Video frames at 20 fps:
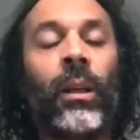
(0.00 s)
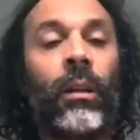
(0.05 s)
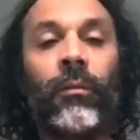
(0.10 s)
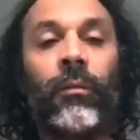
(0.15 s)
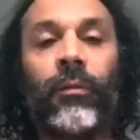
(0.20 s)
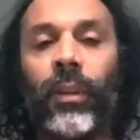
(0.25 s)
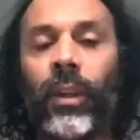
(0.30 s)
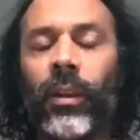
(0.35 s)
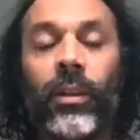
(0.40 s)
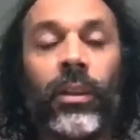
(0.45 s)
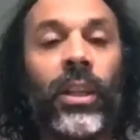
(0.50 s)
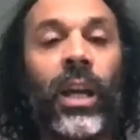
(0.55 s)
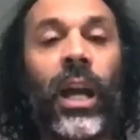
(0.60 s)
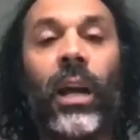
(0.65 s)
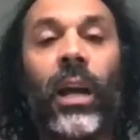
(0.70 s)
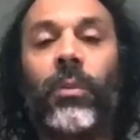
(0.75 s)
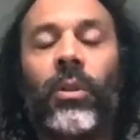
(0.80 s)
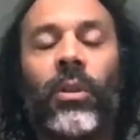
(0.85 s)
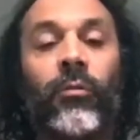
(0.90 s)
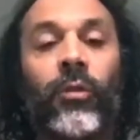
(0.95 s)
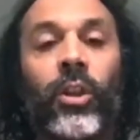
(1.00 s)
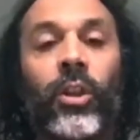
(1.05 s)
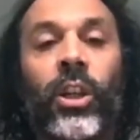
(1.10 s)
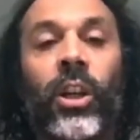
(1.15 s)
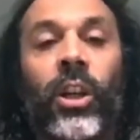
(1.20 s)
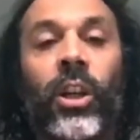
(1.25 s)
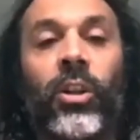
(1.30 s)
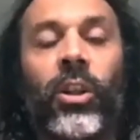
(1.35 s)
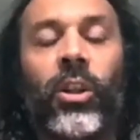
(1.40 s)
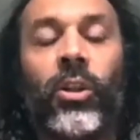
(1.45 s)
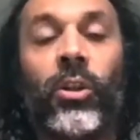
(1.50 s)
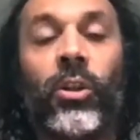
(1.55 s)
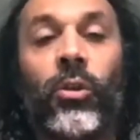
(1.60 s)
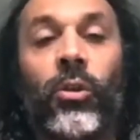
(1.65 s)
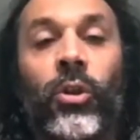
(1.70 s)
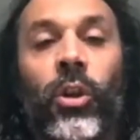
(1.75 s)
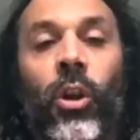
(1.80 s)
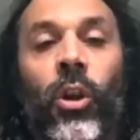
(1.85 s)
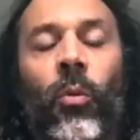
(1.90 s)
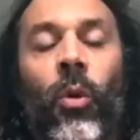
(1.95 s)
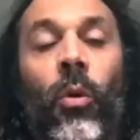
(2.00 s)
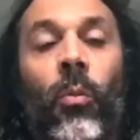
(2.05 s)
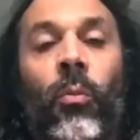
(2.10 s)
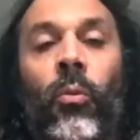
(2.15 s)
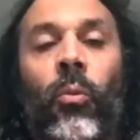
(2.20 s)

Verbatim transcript: the types of researchers who'd show up